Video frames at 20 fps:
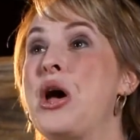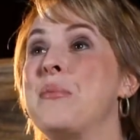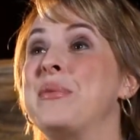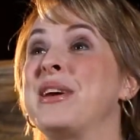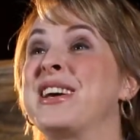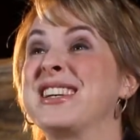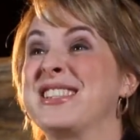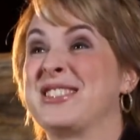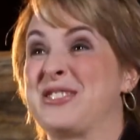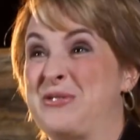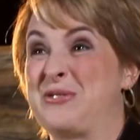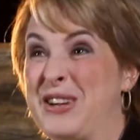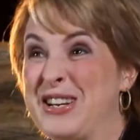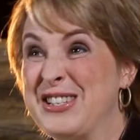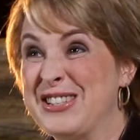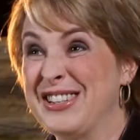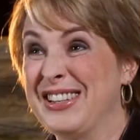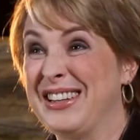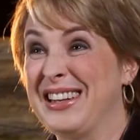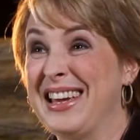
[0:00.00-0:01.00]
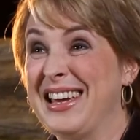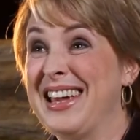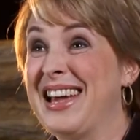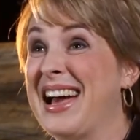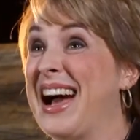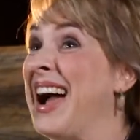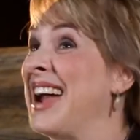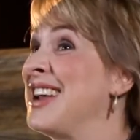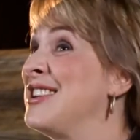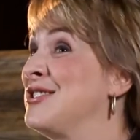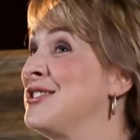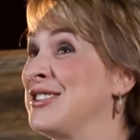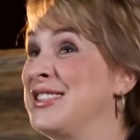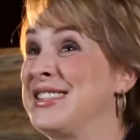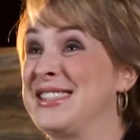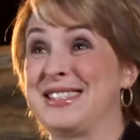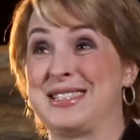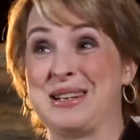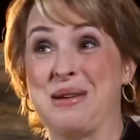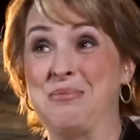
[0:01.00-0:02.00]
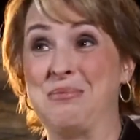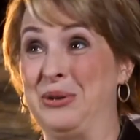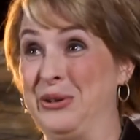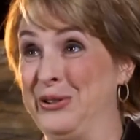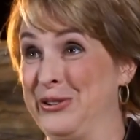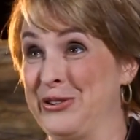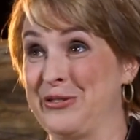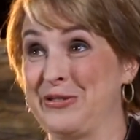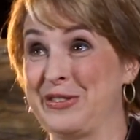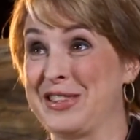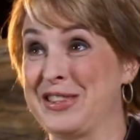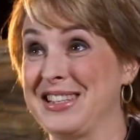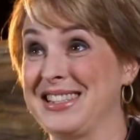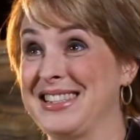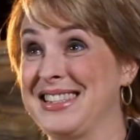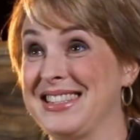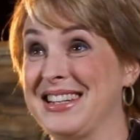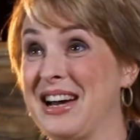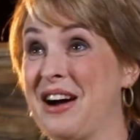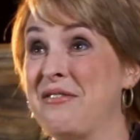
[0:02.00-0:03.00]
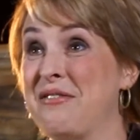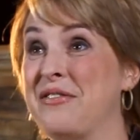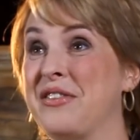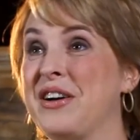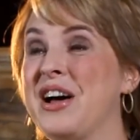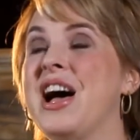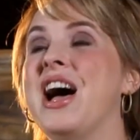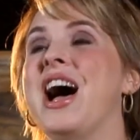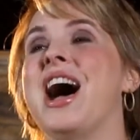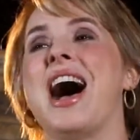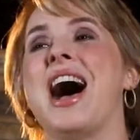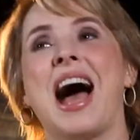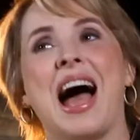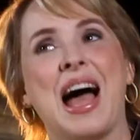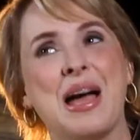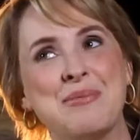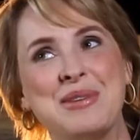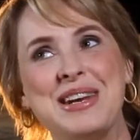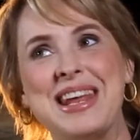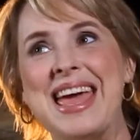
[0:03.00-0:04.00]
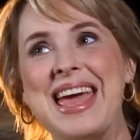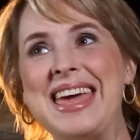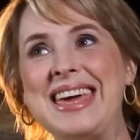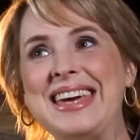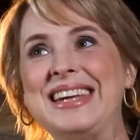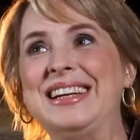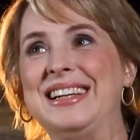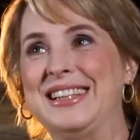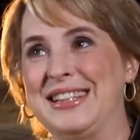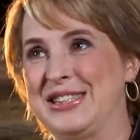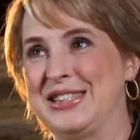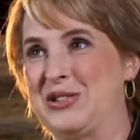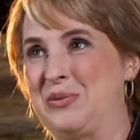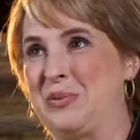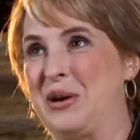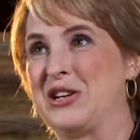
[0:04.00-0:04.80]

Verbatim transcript: because originally I just stumbled over this stuff. I'm an analyst